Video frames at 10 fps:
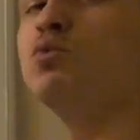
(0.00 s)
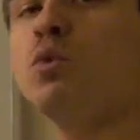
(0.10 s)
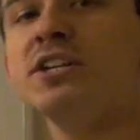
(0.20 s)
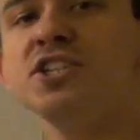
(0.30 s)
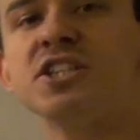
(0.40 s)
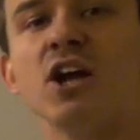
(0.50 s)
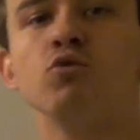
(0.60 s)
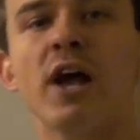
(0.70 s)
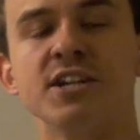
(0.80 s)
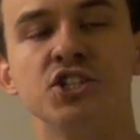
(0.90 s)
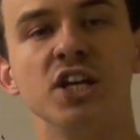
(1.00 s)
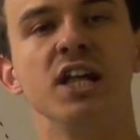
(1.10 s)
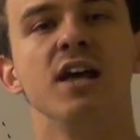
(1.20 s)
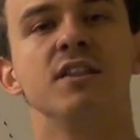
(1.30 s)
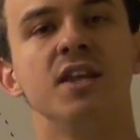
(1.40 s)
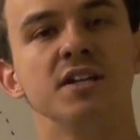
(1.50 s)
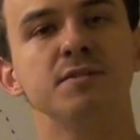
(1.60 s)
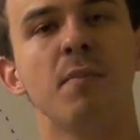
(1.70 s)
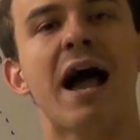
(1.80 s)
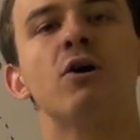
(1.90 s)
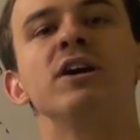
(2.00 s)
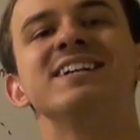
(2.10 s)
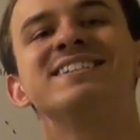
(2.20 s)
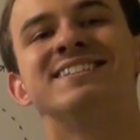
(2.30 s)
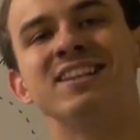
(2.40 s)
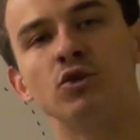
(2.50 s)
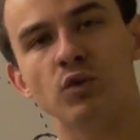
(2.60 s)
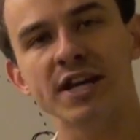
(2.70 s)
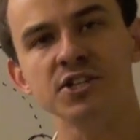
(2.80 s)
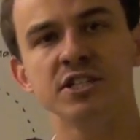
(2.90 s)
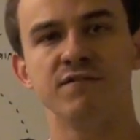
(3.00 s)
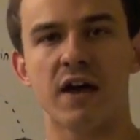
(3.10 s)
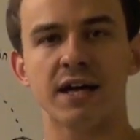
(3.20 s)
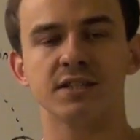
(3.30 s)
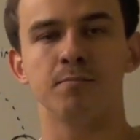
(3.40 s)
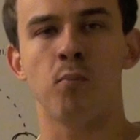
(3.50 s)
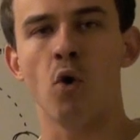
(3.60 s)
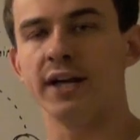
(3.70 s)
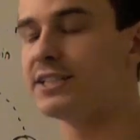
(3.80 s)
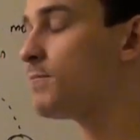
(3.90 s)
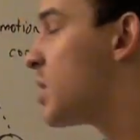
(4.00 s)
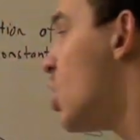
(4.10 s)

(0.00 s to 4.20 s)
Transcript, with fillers: in which direction does our acceleration vector point.